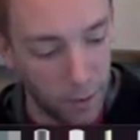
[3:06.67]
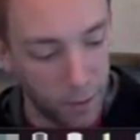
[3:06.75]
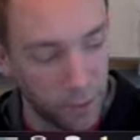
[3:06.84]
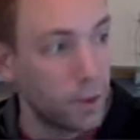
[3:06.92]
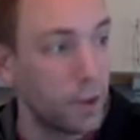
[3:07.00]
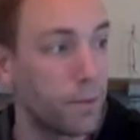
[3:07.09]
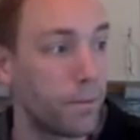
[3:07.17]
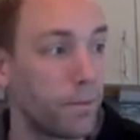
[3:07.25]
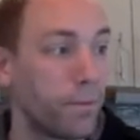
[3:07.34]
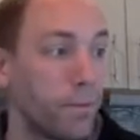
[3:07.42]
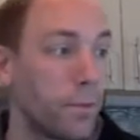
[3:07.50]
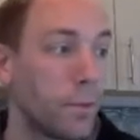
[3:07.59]
3.
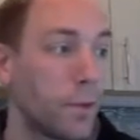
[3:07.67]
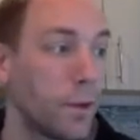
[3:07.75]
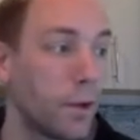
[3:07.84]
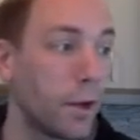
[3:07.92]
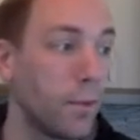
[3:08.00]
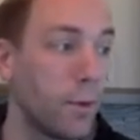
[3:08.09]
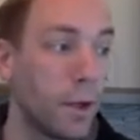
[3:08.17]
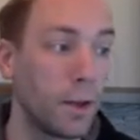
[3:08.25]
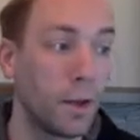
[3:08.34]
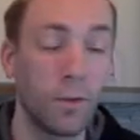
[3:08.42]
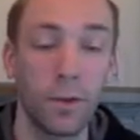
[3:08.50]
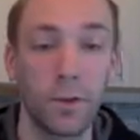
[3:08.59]
Okay, we can
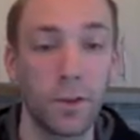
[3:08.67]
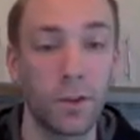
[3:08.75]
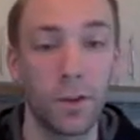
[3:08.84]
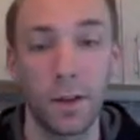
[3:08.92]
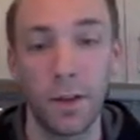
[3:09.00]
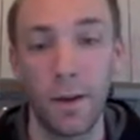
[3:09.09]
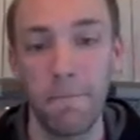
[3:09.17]
leave it just like that.